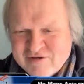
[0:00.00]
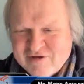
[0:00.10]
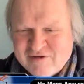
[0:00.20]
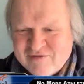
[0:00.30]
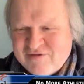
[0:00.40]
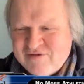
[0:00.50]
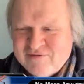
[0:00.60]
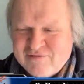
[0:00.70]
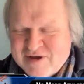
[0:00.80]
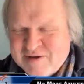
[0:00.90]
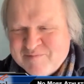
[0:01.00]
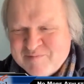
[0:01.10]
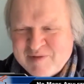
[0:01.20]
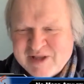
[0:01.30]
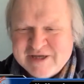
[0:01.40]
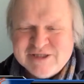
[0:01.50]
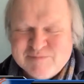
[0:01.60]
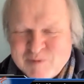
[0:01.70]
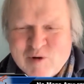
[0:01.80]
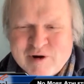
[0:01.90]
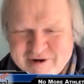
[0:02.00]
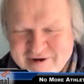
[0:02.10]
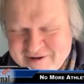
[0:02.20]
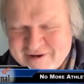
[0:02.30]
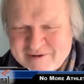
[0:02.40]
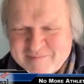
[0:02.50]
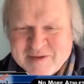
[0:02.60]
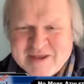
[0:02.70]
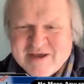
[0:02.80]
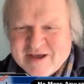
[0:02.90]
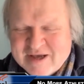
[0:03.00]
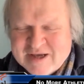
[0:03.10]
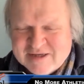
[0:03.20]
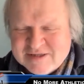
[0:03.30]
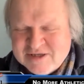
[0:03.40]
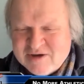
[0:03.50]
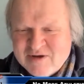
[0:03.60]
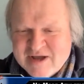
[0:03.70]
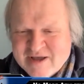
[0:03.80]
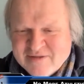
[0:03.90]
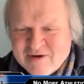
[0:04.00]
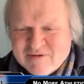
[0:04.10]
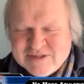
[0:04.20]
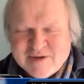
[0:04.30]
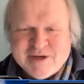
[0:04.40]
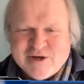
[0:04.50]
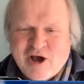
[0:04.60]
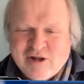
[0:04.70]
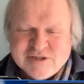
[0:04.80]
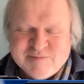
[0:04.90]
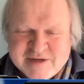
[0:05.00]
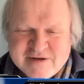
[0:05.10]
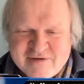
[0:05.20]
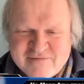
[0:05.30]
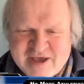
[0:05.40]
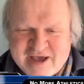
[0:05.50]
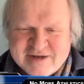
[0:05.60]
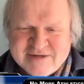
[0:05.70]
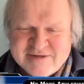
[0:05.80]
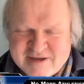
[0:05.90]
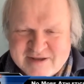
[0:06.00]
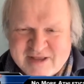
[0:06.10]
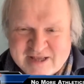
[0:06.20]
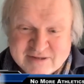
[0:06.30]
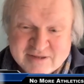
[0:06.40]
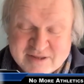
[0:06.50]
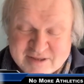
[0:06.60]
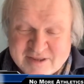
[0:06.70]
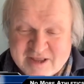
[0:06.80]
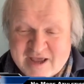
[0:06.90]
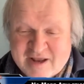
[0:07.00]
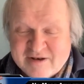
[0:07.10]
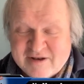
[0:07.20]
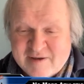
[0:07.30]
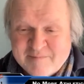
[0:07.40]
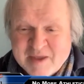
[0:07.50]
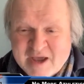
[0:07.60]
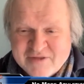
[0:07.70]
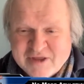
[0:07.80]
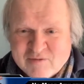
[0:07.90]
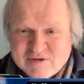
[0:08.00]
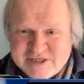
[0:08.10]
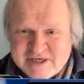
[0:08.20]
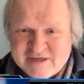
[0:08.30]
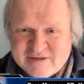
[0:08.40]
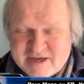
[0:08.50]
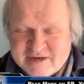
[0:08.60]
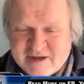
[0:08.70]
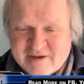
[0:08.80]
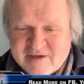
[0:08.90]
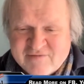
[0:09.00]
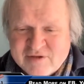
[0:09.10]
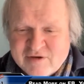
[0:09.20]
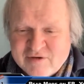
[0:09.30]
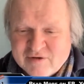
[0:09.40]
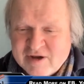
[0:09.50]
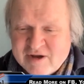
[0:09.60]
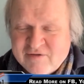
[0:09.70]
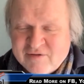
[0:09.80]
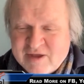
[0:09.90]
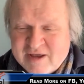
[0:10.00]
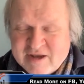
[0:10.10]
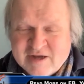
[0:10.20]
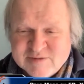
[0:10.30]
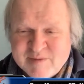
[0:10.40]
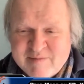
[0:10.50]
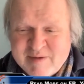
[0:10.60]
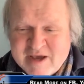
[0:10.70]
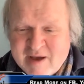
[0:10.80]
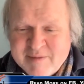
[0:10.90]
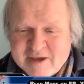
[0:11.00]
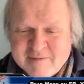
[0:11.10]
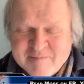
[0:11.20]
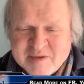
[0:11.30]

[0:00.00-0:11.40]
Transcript: to to um, play a sport. You know, uh, so there was some acknowledgement of that, and that, and um, I think we're seeing that uh, even though there that cuts may be coming.